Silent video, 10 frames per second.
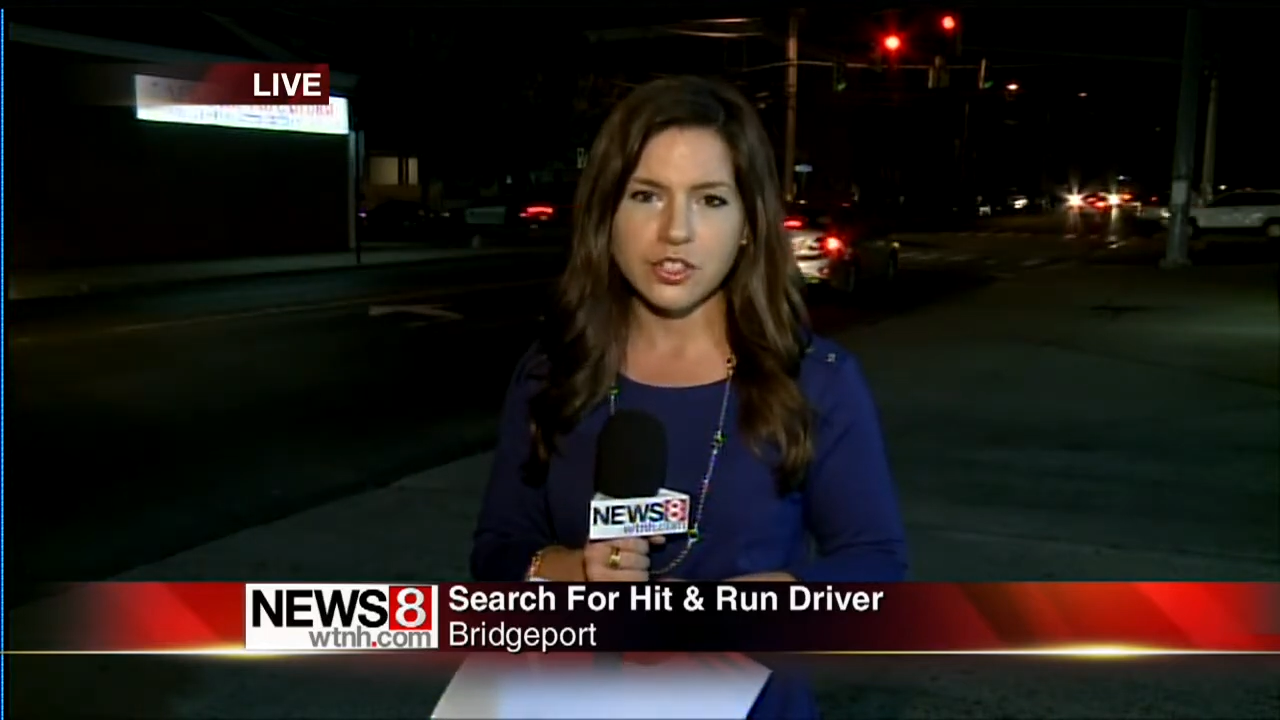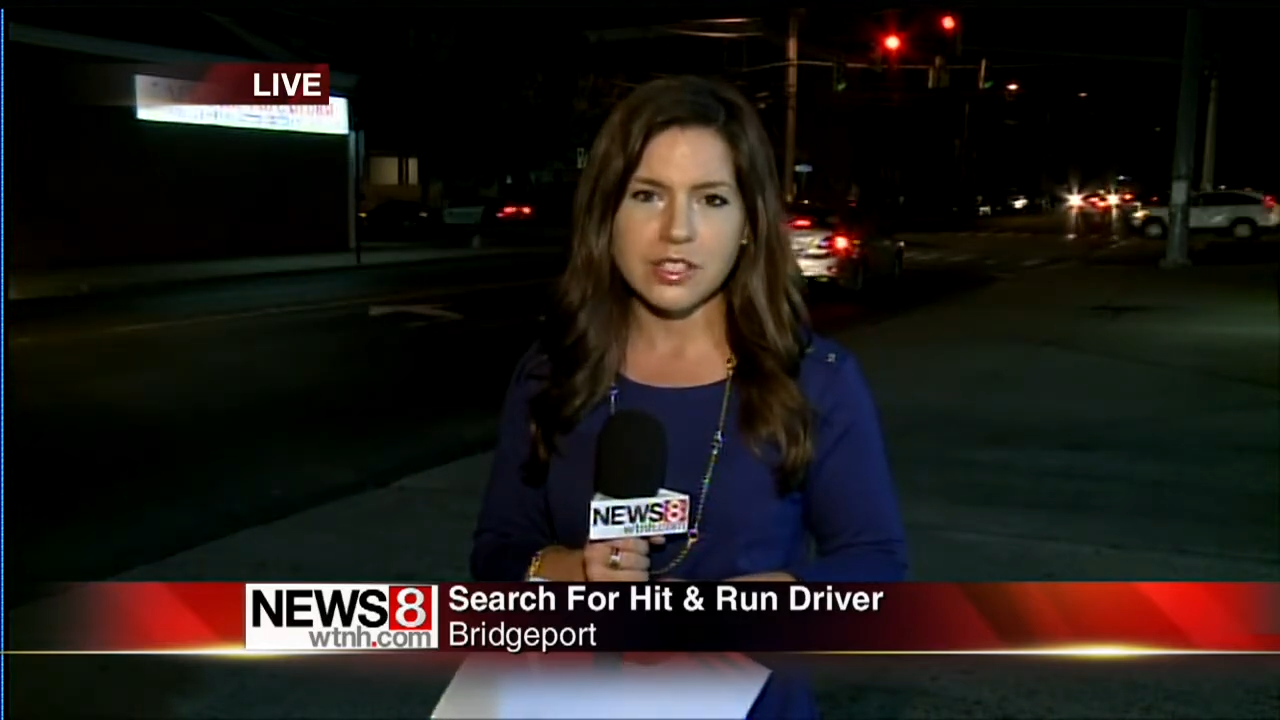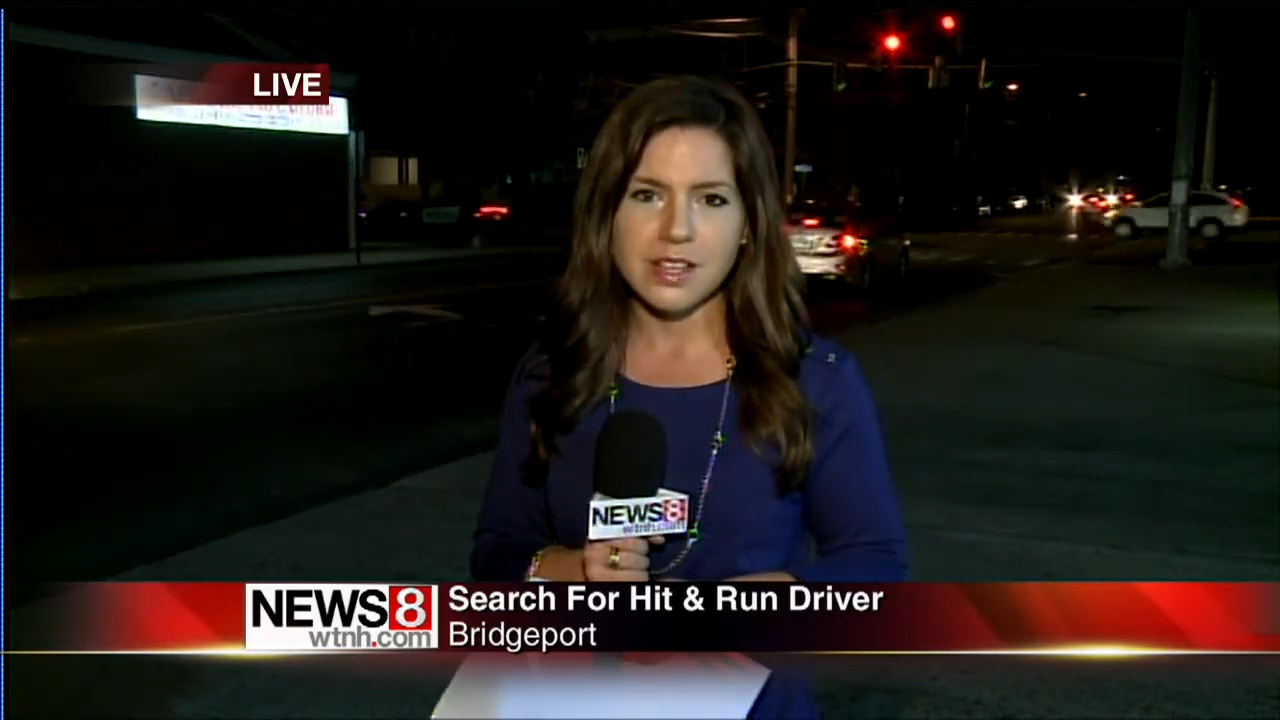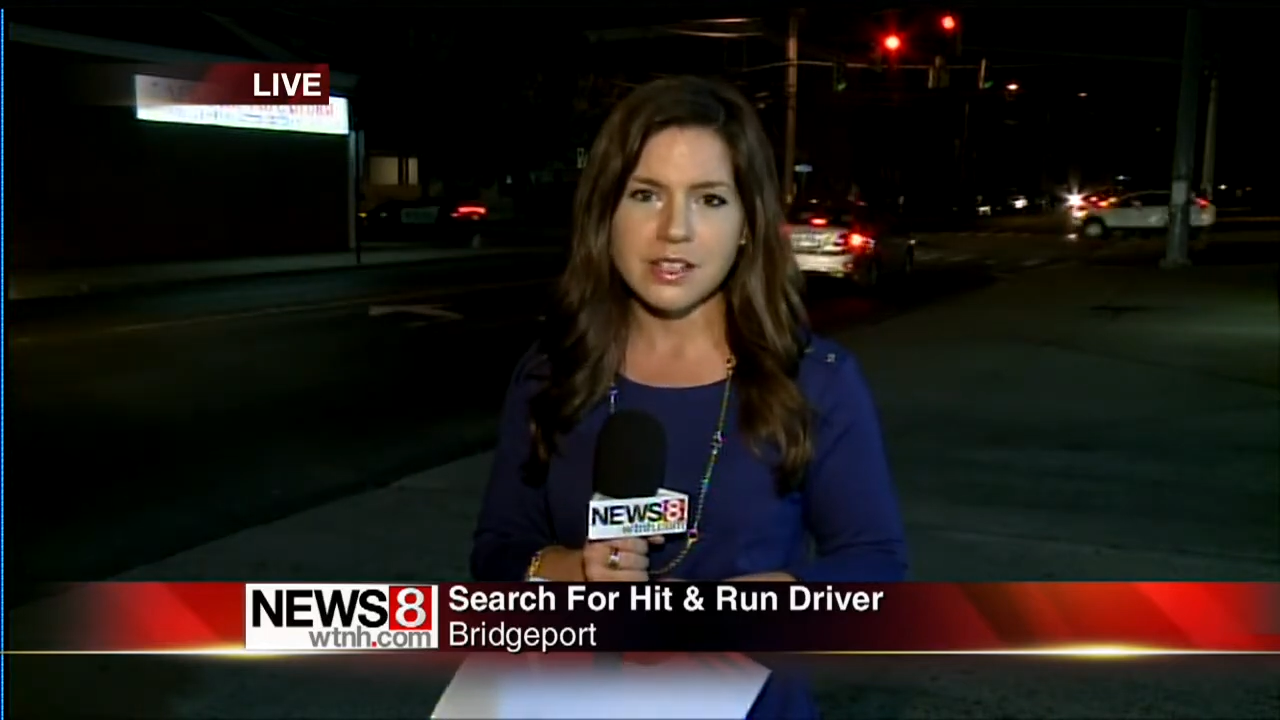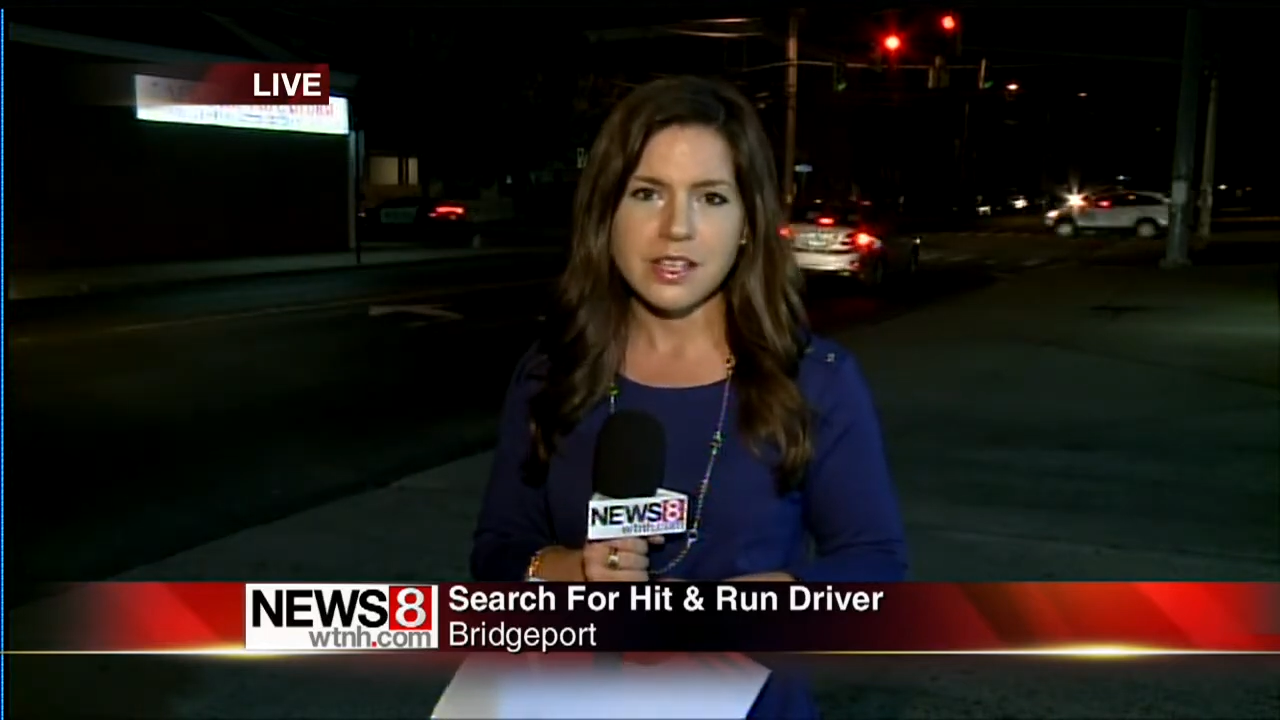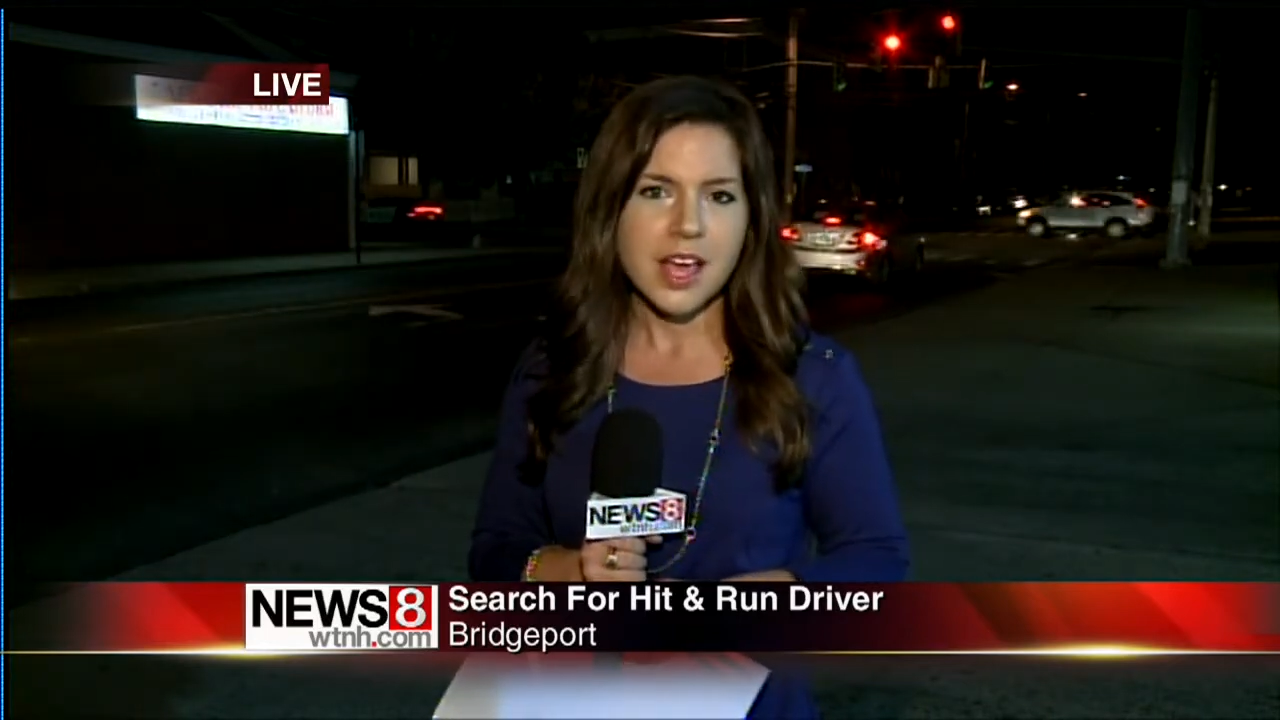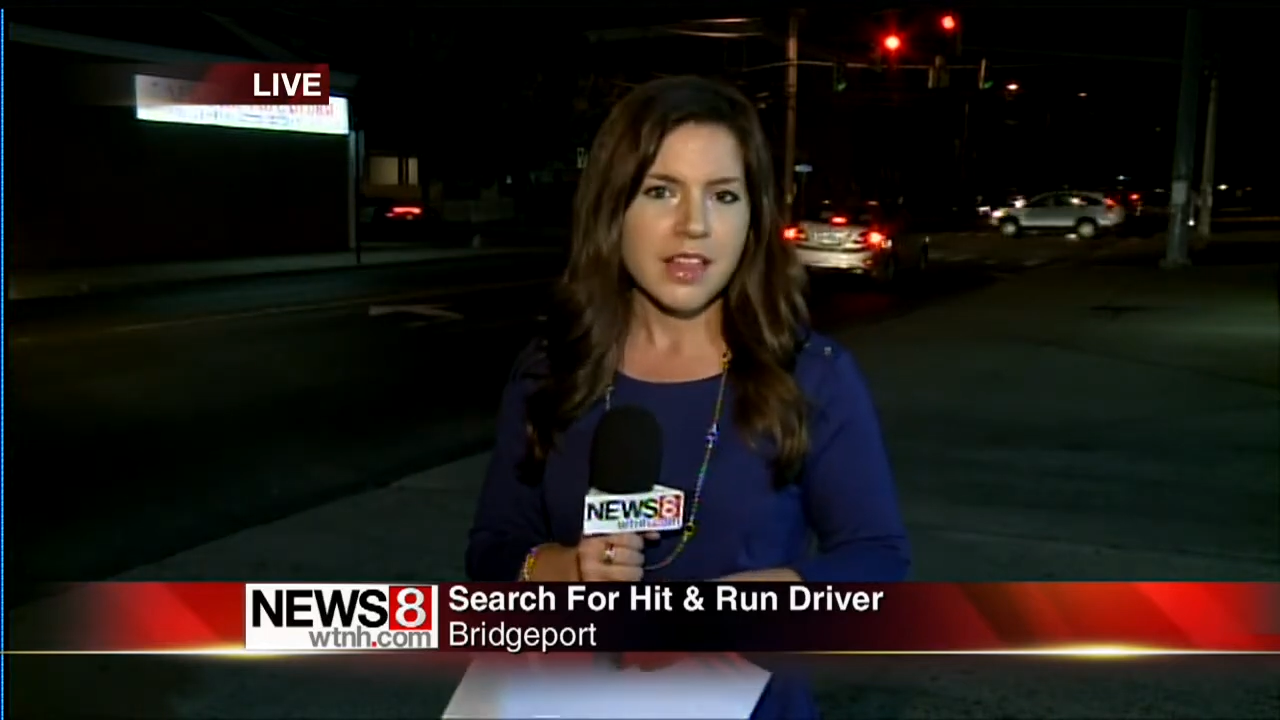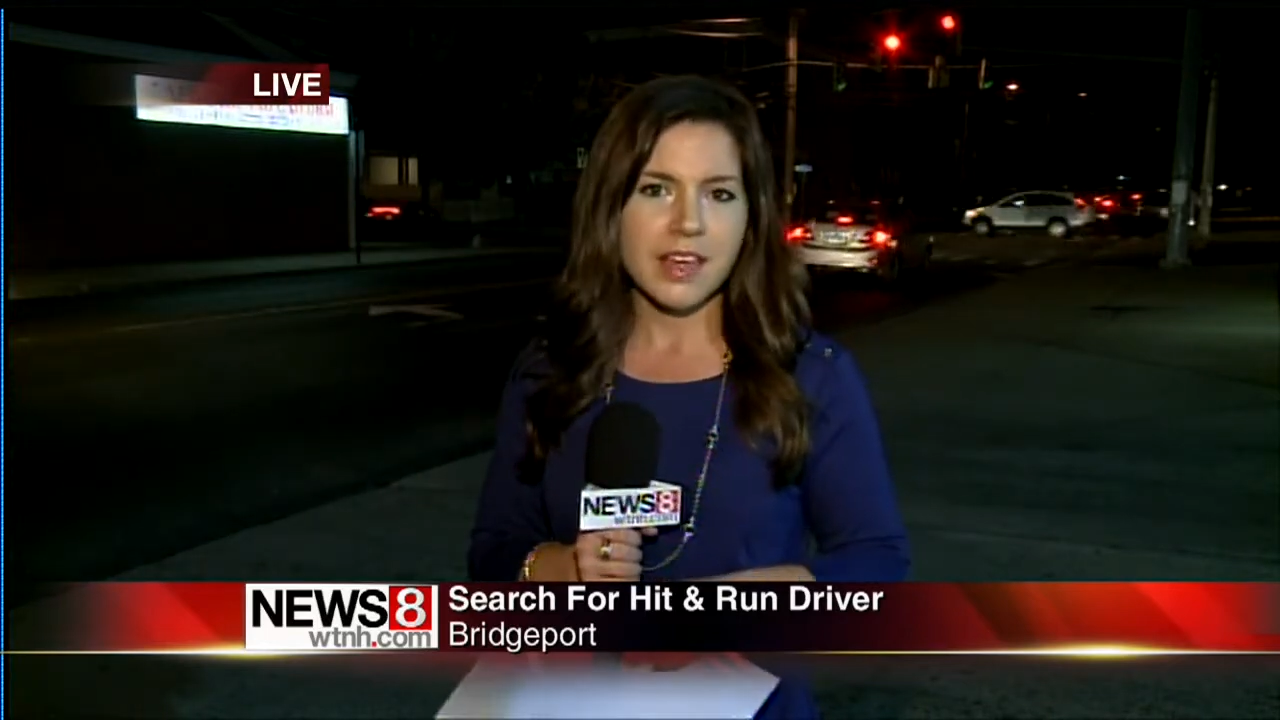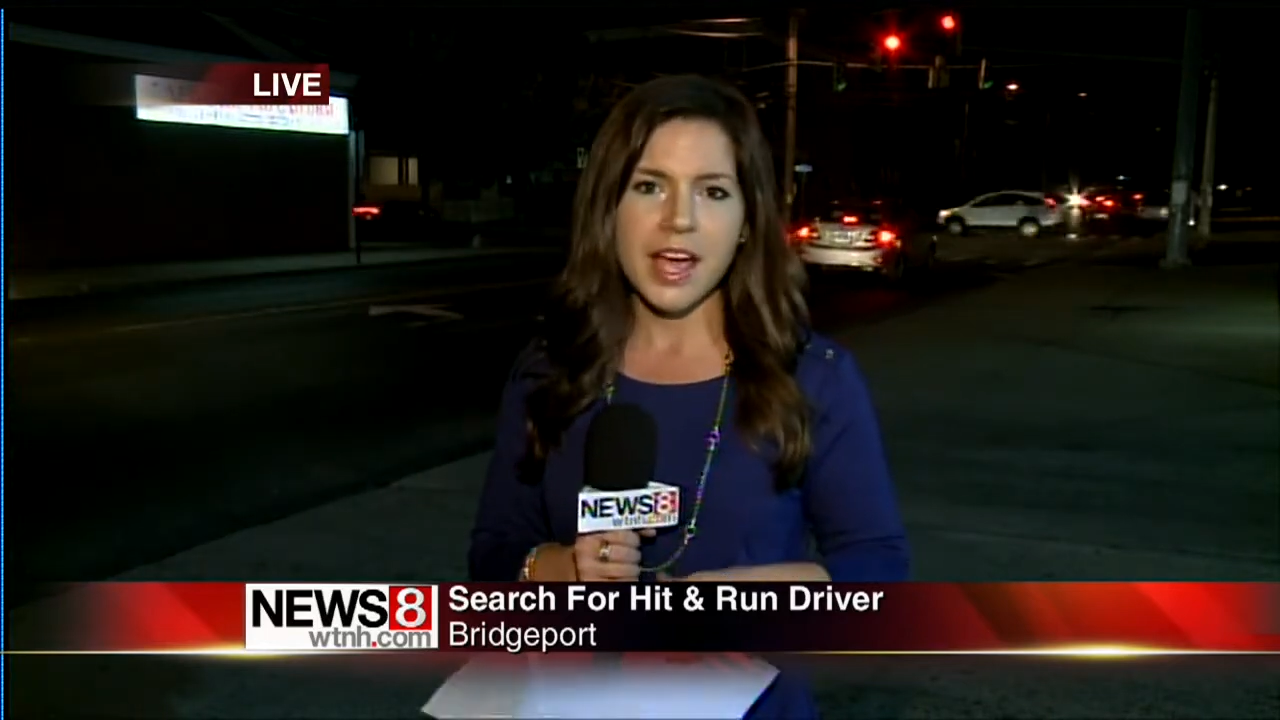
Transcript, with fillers: She says they